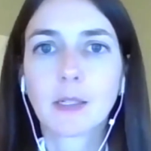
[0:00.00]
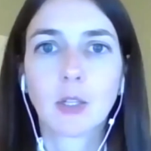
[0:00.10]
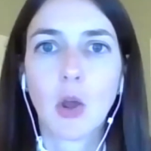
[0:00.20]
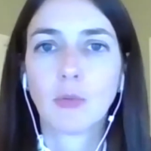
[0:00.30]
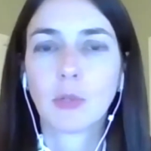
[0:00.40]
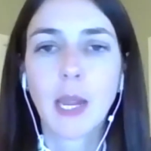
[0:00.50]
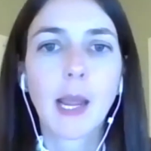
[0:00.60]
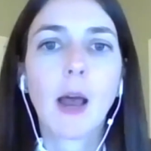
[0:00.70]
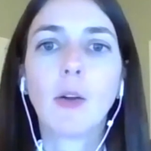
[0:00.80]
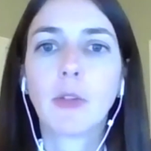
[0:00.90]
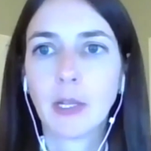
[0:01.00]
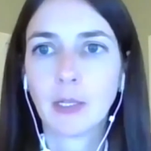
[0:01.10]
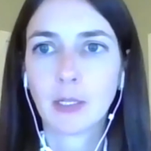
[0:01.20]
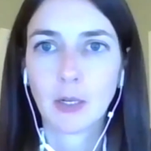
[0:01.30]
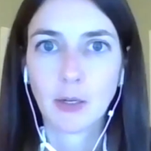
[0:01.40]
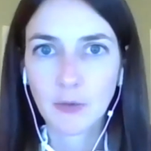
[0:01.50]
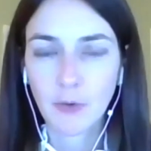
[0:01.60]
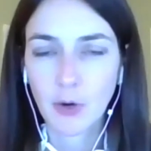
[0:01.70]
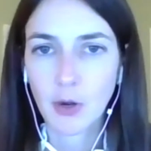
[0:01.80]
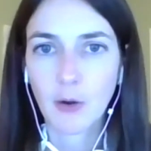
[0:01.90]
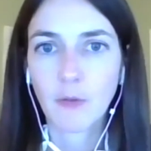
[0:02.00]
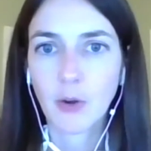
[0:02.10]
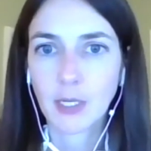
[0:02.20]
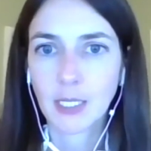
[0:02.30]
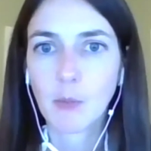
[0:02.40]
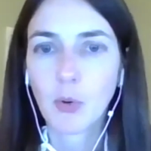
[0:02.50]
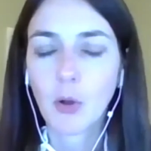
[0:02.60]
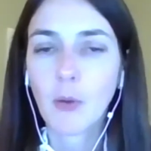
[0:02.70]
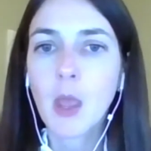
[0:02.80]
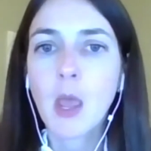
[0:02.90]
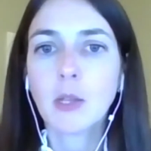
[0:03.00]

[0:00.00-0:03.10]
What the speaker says: So take health concerns, for example.